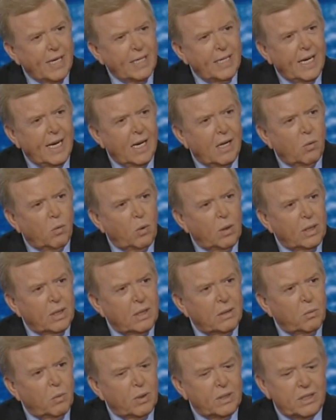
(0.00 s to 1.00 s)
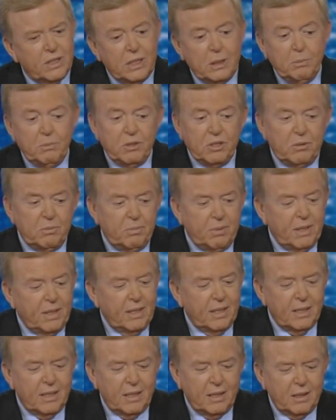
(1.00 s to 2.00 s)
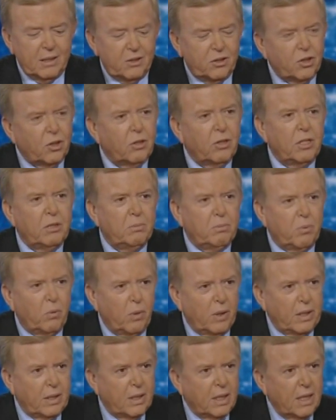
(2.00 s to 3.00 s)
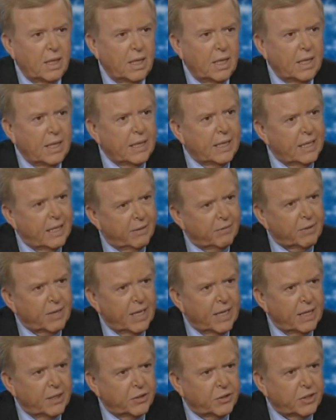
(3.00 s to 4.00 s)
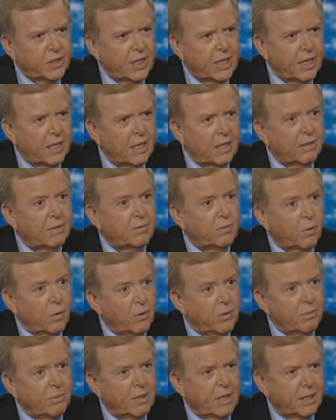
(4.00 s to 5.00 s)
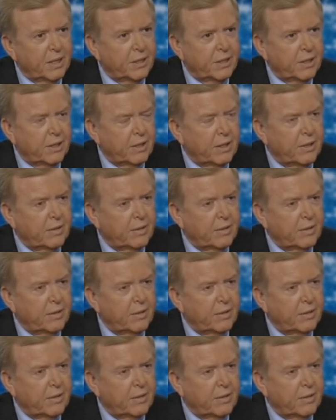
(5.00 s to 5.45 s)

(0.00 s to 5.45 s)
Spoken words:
now in what seems to be a turning point in Afghanistan and for the military?